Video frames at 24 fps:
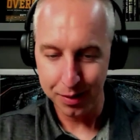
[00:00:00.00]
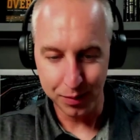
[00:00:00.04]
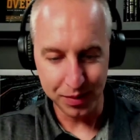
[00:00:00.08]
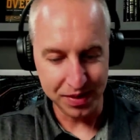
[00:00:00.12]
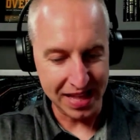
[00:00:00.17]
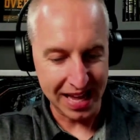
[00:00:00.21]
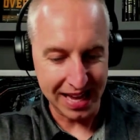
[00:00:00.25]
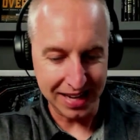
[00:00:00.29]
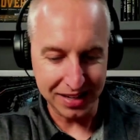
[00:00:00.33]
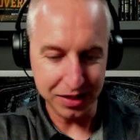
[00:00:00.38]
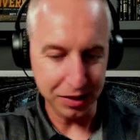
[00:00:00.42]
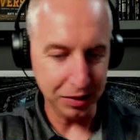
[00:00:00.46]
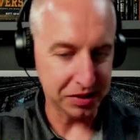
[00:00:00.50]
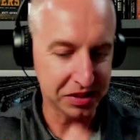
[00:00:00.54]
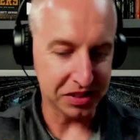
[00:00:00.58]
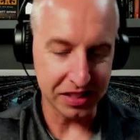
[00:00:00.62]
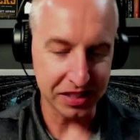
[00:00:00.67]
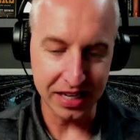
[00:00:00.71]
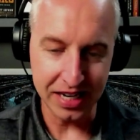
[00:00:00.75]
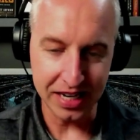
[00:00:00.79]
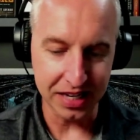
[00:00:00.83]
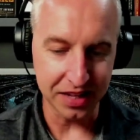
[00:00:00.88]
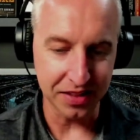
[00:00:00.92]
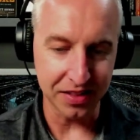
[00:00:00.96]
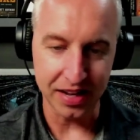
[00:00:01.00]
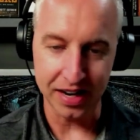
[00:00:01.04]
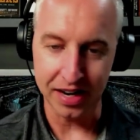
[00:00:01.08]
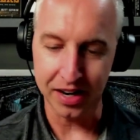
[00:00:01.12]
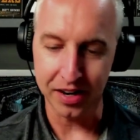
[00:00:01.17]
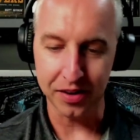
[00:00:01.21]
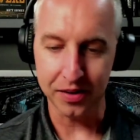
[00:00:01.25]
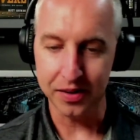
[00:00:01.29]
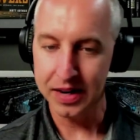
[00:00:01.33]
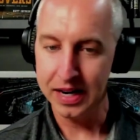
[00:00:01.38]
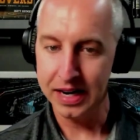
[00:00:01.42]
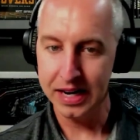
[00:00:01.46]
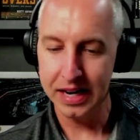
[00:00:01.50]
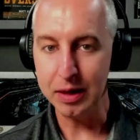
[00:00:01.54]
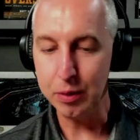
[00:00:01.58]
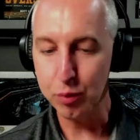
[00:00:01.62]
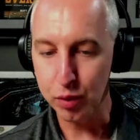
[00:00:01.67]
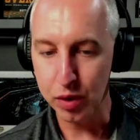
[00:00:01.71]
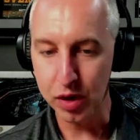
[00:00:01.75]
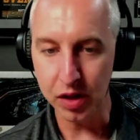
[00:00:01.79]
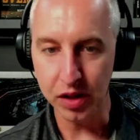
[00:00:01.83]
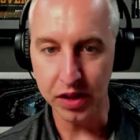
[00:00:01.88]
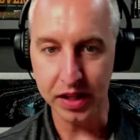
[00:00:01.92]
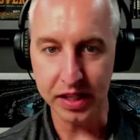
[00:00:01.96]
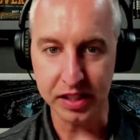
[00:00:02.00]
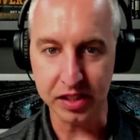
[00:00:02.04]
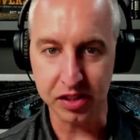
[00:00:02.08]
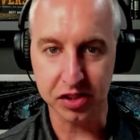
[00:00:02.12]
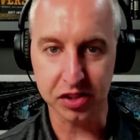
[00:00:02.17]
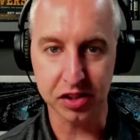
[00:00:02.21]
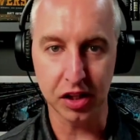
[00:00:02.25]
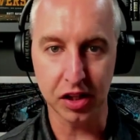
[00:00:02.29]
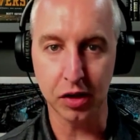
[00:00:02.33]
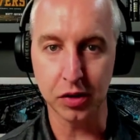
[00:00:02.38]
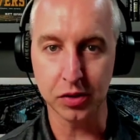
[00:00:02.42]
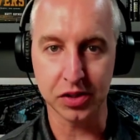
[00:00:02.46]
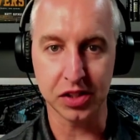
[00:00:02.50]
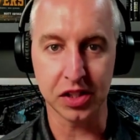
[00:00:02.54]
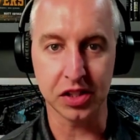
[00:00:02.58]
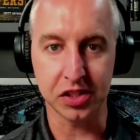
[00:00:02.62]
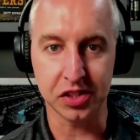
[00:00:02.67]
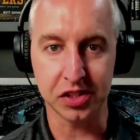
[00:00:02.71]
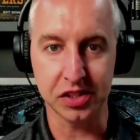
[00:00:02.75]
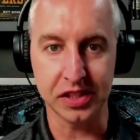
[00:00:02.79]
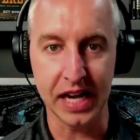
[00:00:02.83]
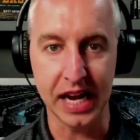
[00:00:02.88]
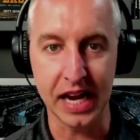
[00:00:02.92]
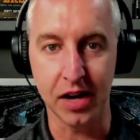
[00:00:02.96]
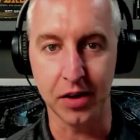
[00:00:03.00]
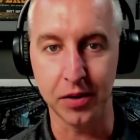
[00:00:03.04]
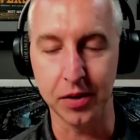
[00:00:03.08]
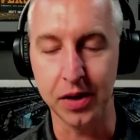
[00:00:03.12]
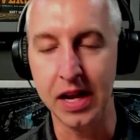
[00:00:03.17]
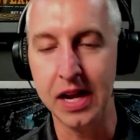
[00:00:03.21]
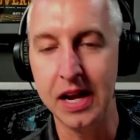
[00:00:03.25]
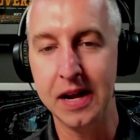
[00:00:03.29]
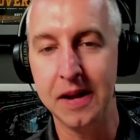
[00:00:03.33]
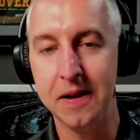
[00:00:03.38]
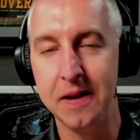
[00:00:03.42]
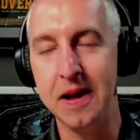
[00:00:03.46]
When that dude's sitting in there, it really slows us down.